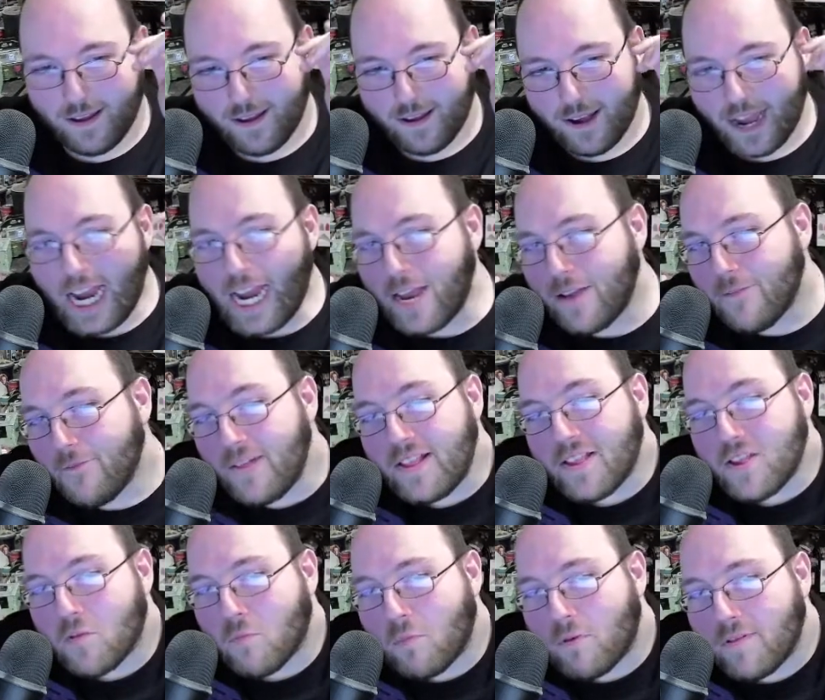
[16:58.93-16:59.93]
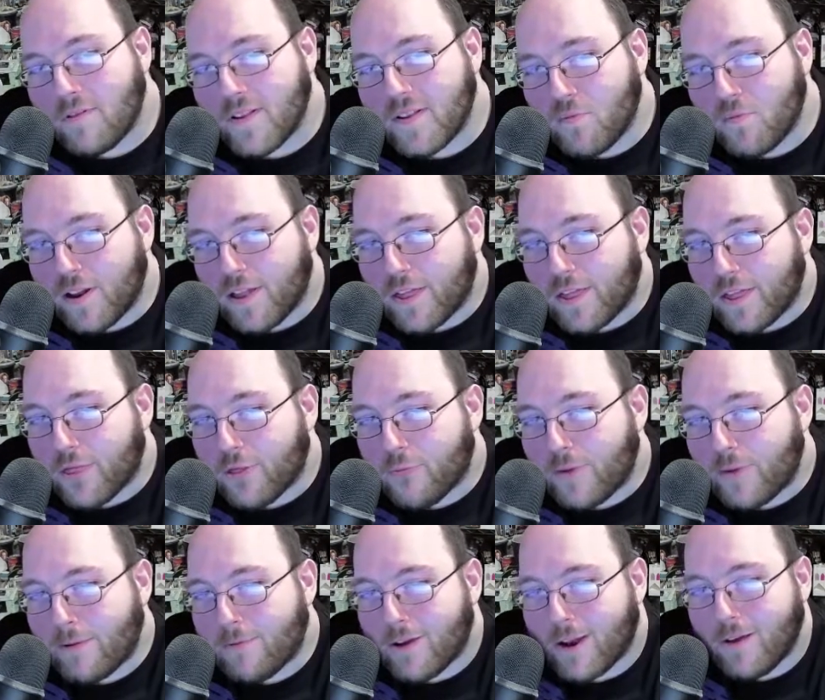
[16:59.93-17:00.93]
Invincible is one of the
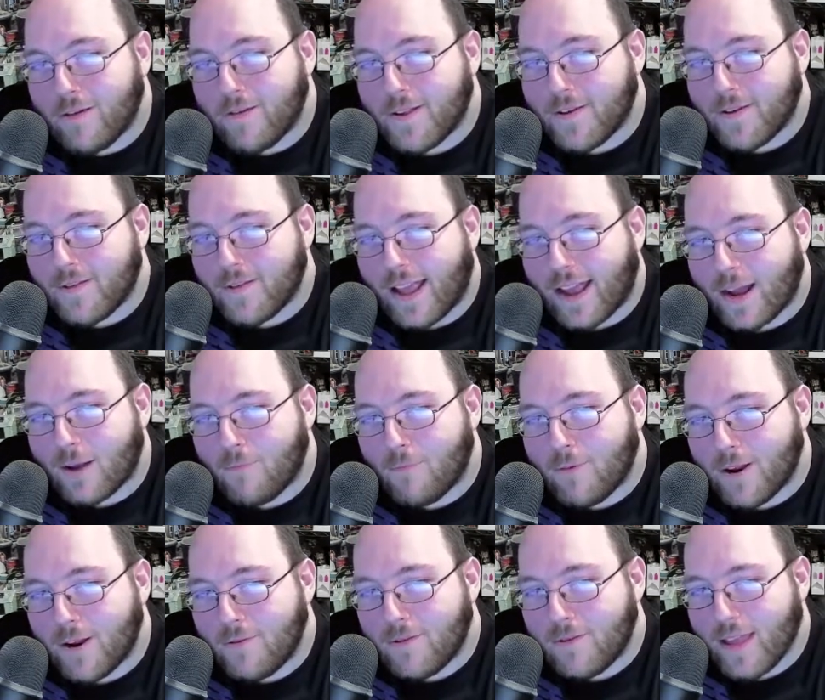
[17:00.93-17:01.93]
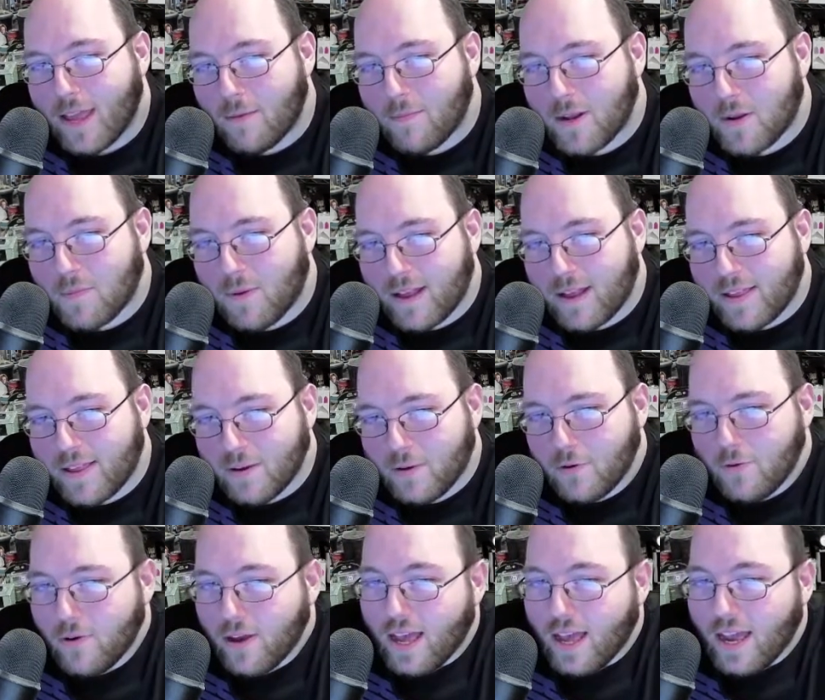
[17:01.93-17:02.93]
three reducers that can reduce damage by
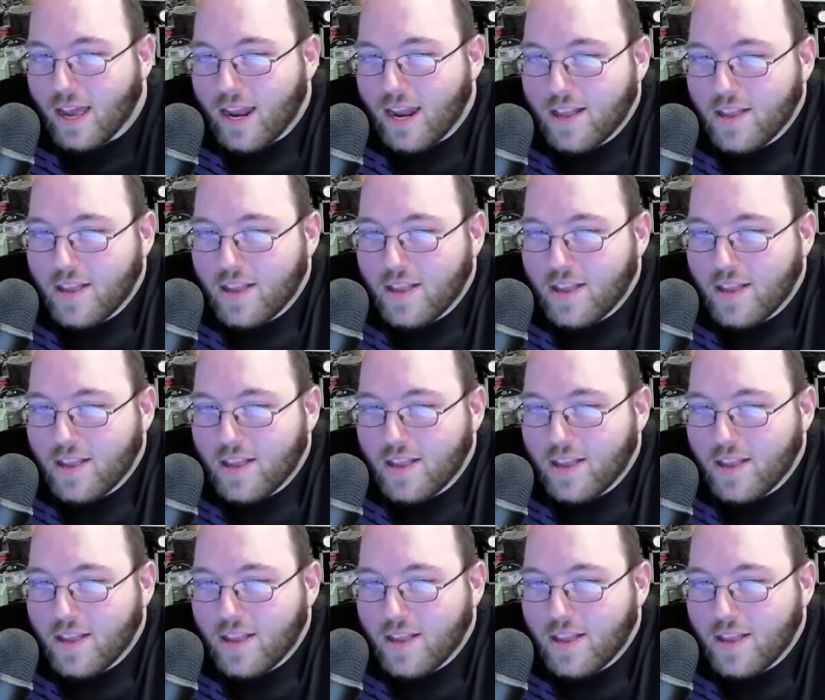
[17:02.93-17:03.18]
two, and its